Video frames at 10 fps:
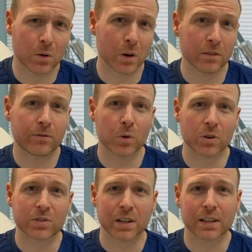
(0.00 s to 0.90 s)
want to
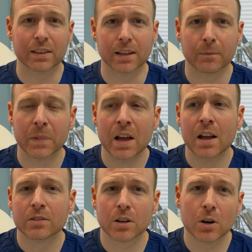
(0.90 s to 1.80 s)
force anything.
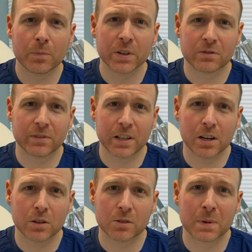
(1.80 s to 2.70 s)
So I hope this
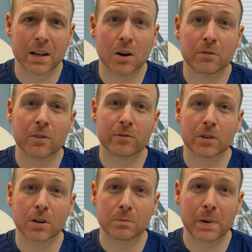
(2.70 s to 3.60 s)
video has been helpful for